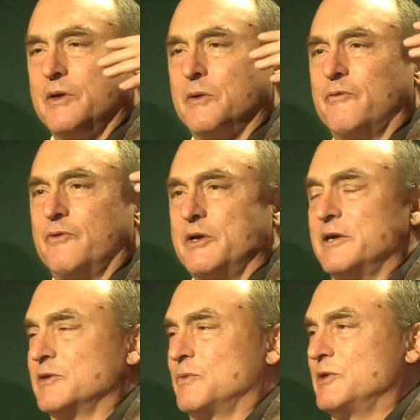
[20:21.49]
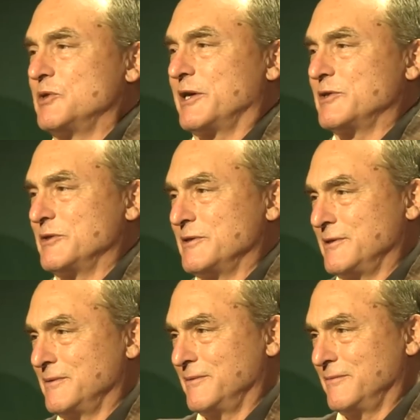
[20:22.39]
you know, for years
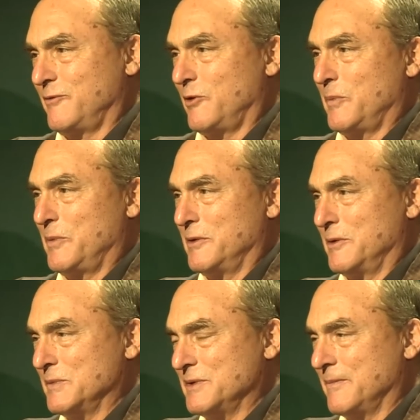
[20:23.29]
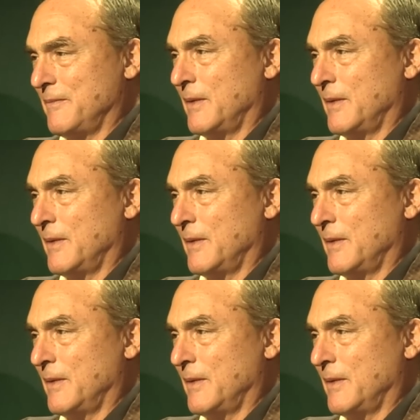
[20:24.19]
rejections for her poems.